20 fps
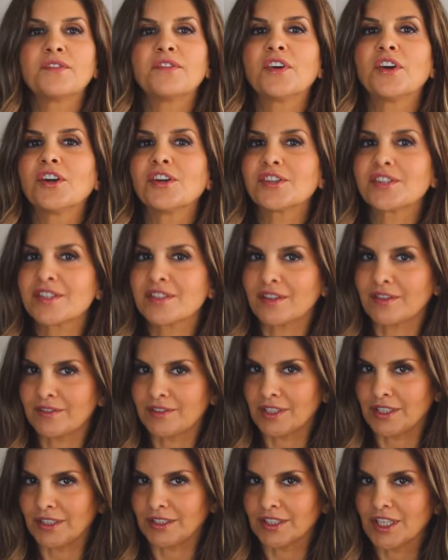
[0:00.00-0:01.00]
First
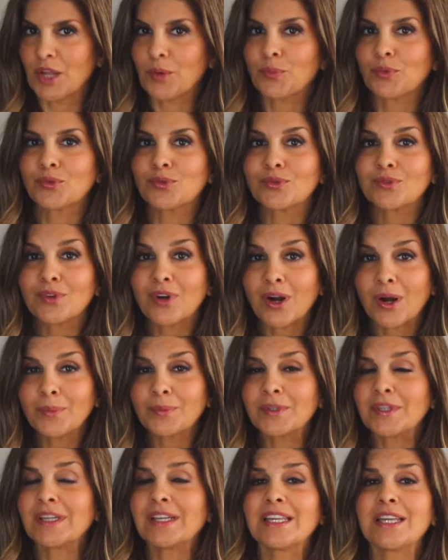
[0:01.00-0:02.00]
of all, a
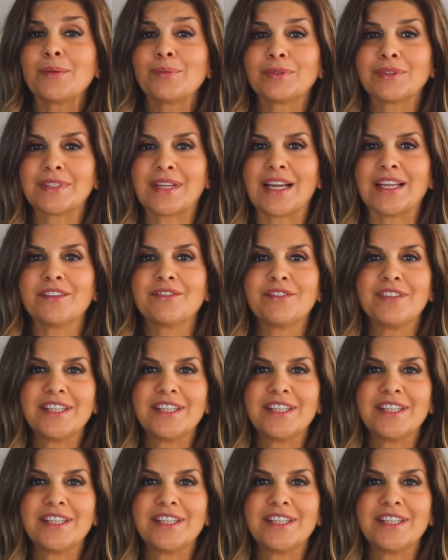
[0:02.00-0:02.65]
properly planned